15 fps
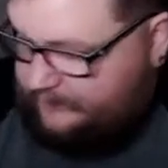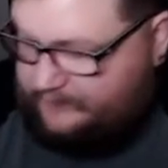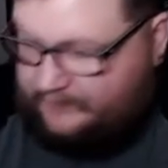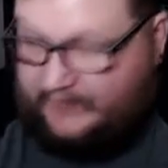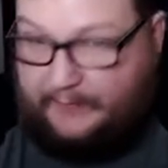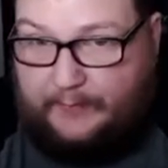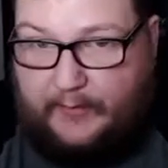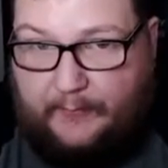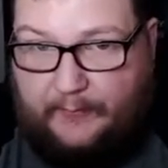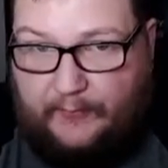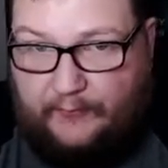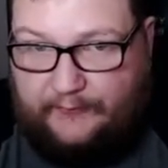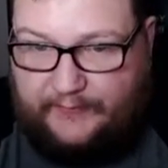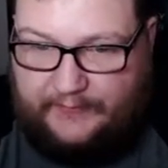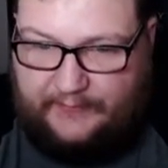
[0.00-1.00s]
Let's keep on
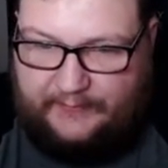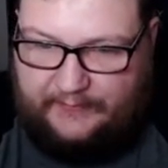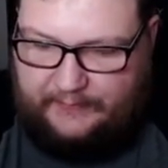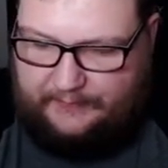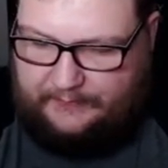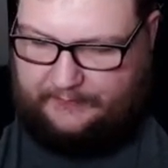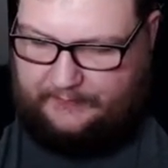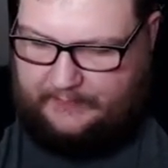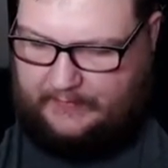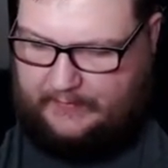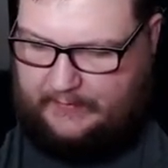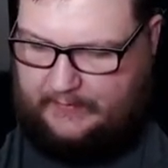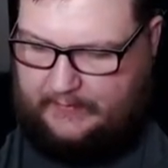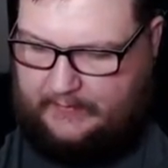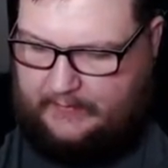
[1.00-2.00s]
moving.
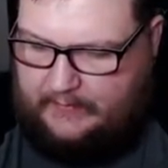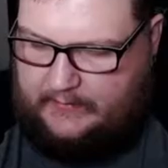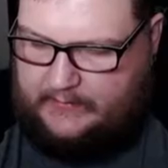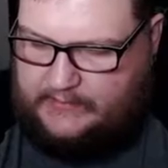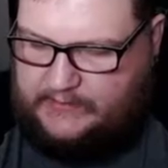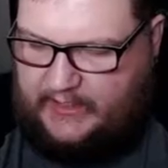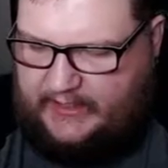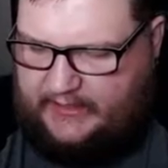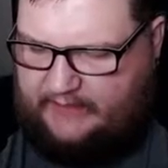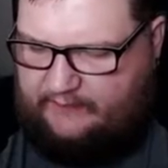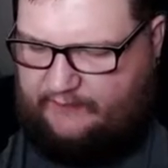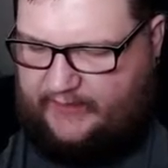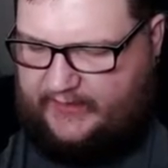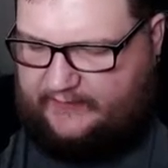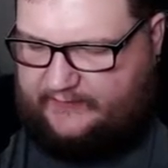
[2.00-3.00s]
Shining
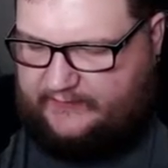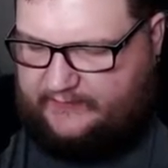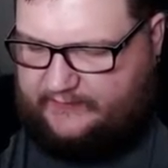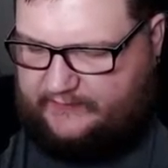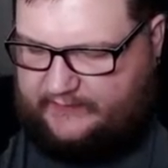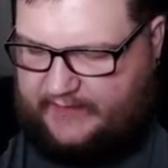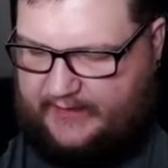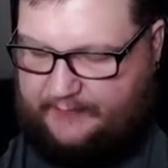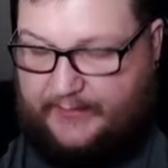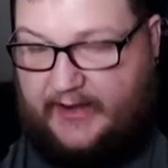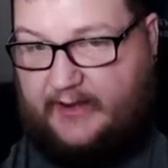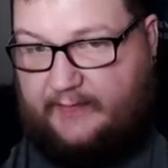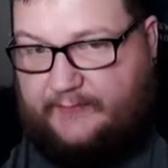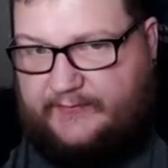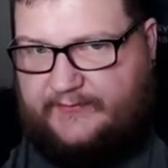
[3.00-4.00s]
Fates isn't that
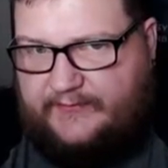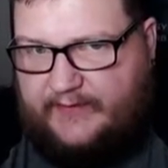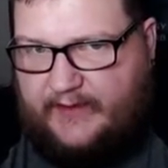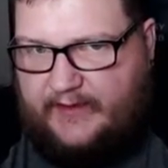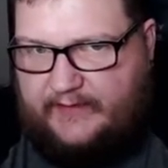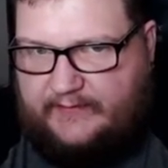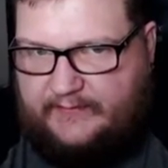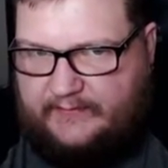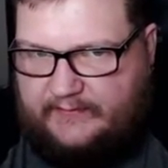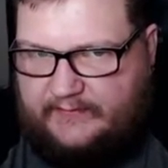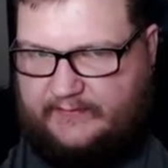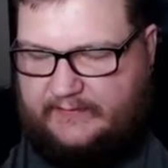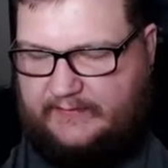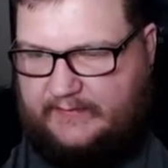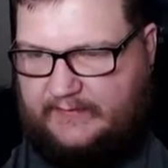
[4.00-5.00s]
bad of a set.
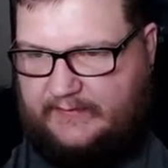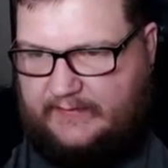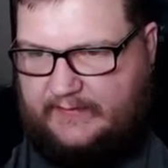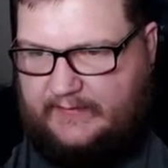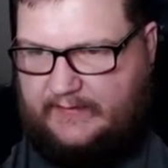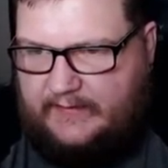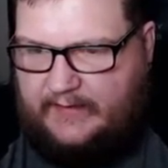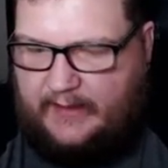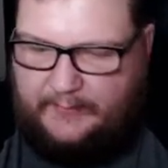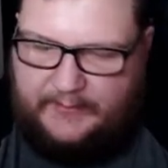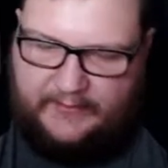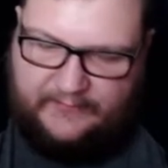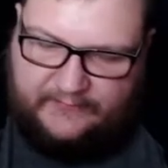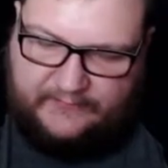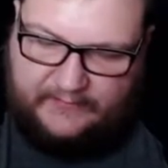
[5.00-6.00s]
I
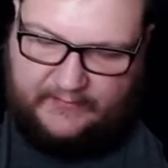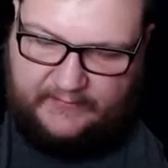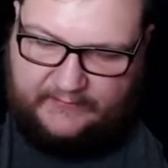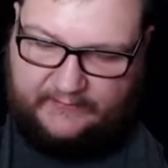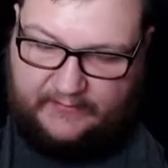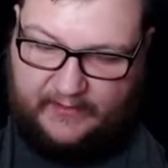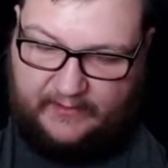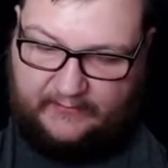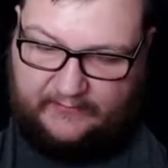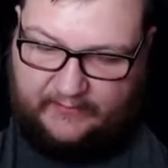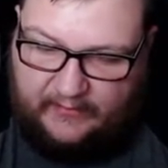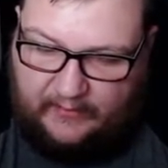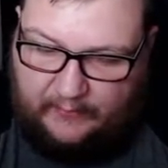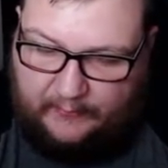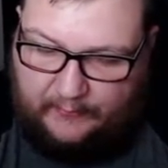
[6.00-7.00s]
mean, it's it's not
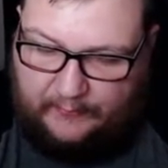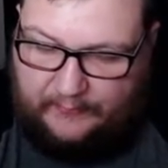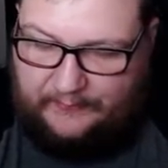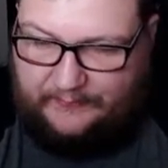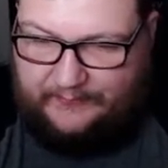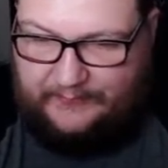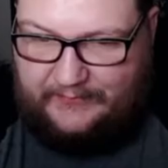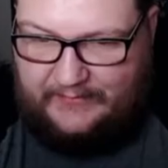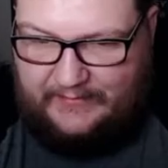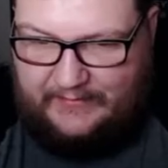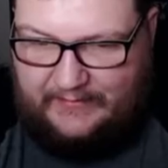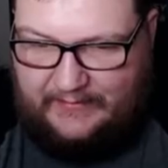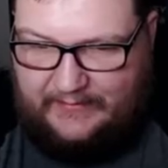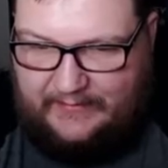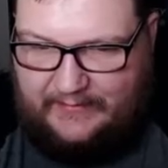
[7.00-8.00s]
terrible.
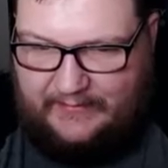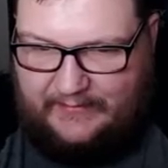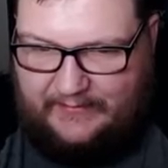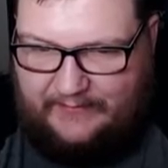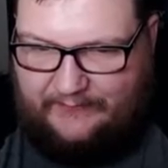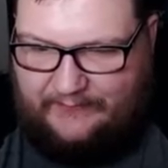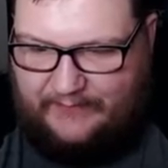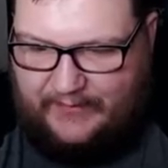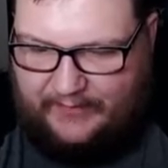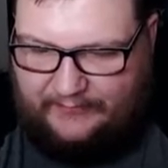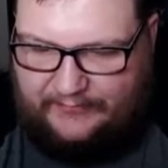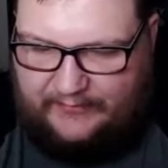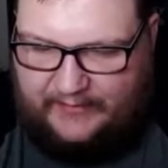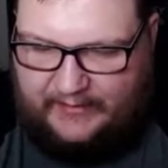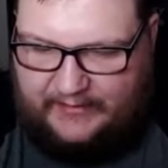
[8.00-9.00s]
I,
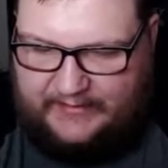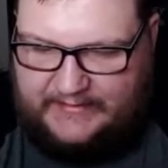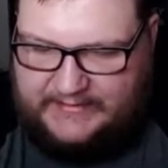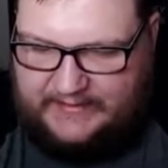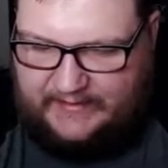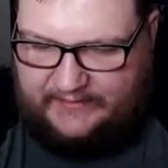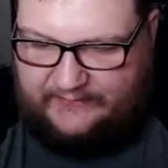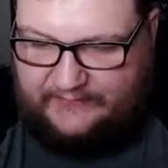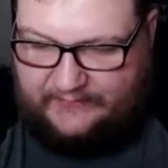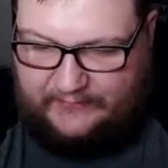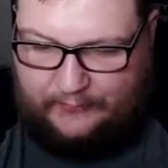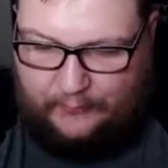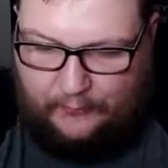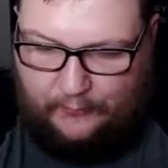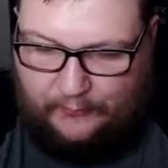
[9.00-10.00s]
I, it's not as
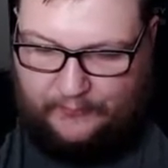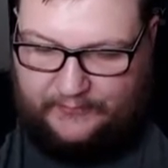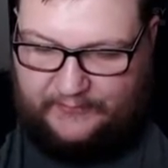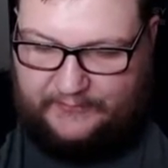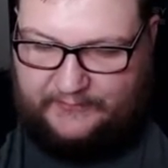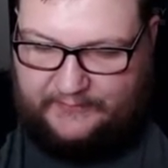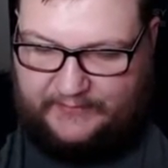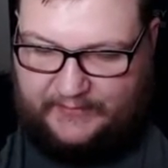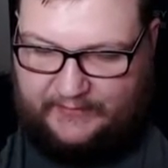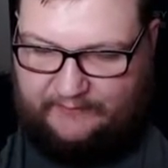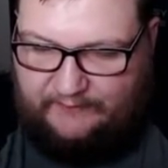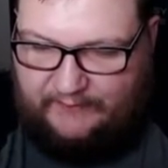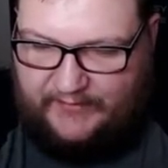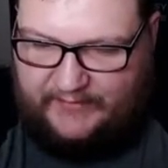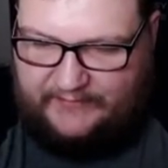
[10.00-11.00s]
cool as
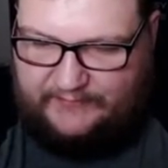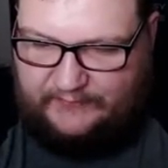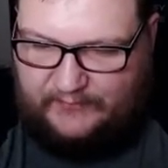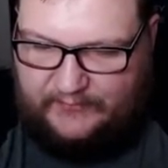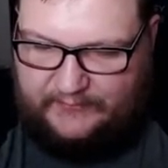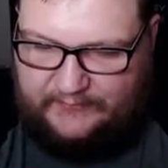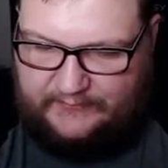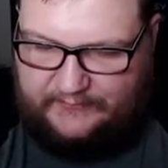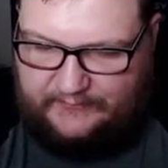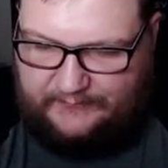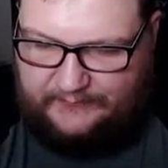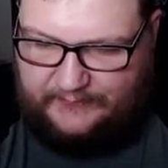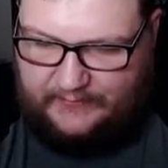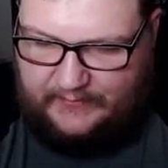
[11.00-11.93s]
Hidden Fates was,